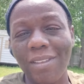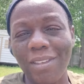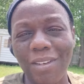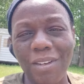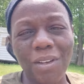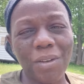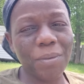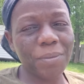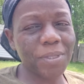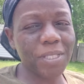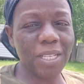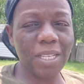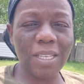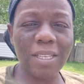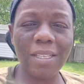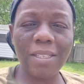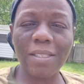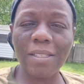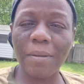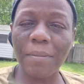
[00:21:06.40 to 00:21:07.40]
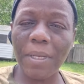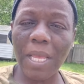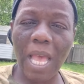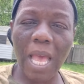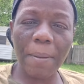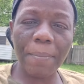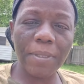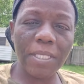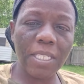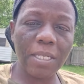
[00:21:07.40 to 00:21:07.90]
you know what I'm saying? Something
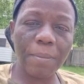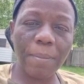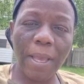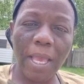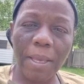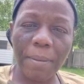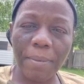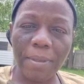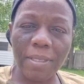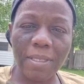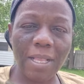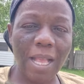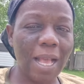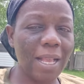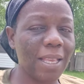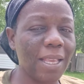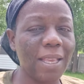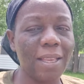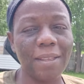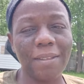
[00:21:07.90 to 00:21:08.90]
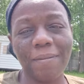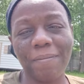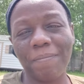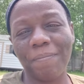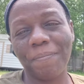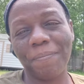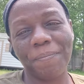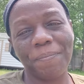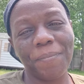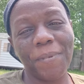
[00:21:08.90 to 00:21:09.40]
happened to the babies. I can't.
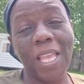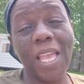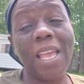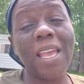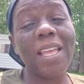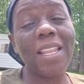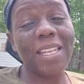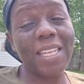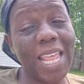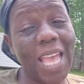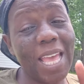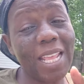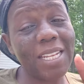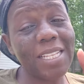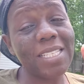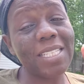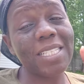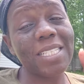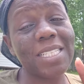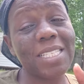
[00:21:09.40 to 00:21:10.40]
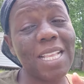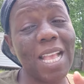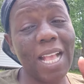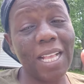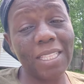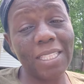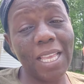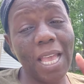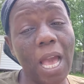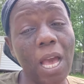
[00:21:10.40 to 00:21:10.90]
And that is
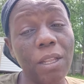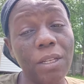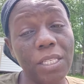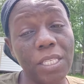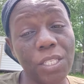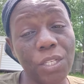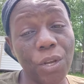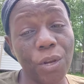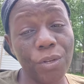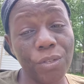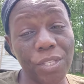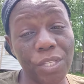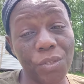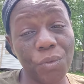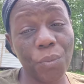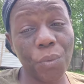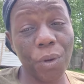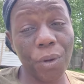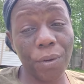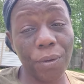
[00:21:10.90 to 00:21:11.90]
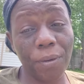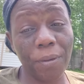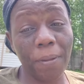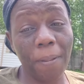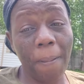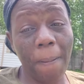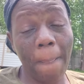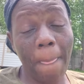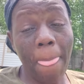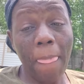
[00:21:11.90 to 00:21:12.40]
exactly how these curses work.
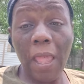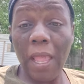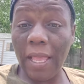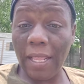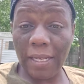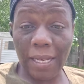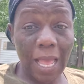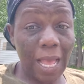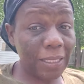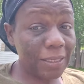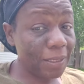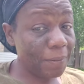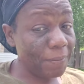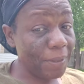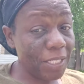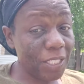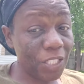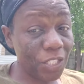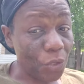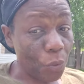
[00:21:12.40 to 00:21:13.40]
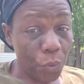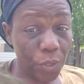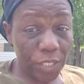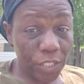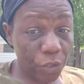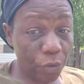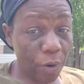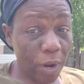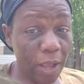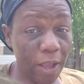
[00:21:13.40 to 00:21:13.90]
And not to mention the
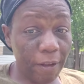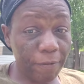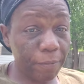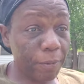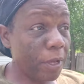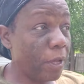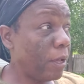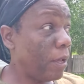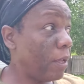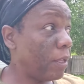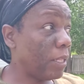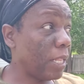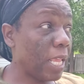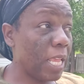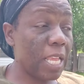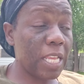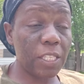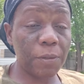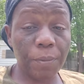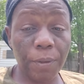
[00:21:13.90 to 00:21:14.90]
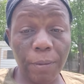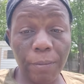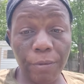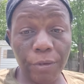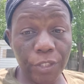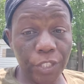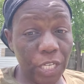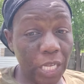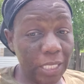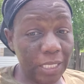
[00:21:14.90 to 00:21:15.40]
witchcraft that has been
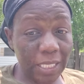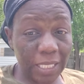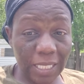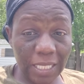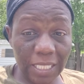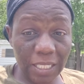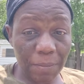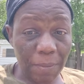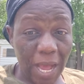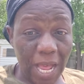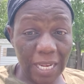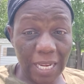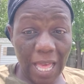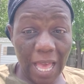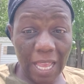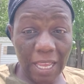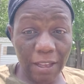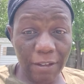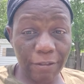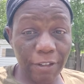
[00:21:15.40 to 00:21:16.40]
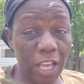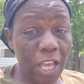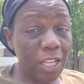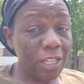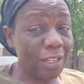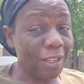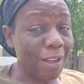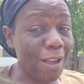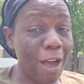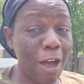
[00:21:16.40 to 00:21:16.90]
projected into my life,
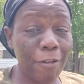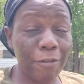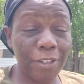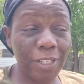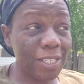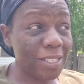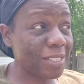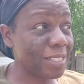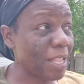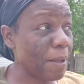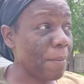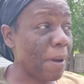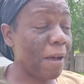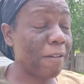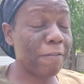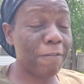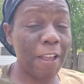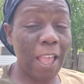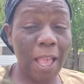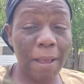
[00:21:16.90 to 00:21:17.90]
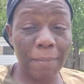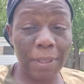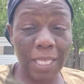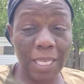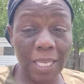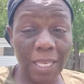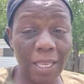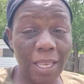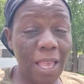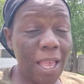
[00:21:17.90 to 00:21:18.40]
the covenants that my
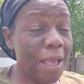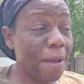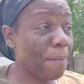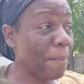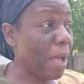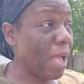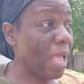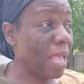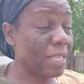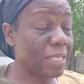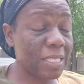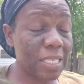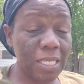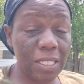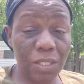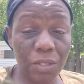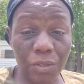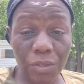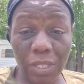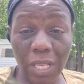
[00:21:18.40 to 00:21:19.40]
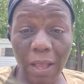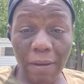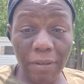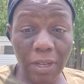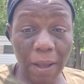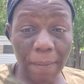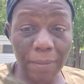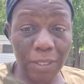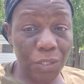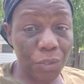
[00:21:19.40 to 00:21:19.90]
family, my ancestors have
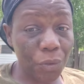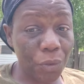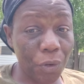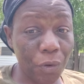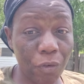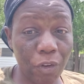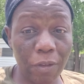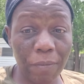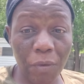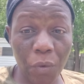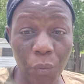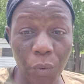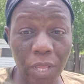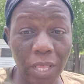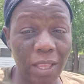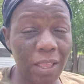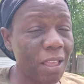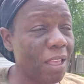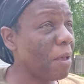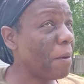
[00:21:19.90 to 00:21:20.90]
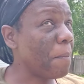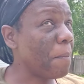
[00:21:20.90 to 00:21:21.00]
come into agreement with,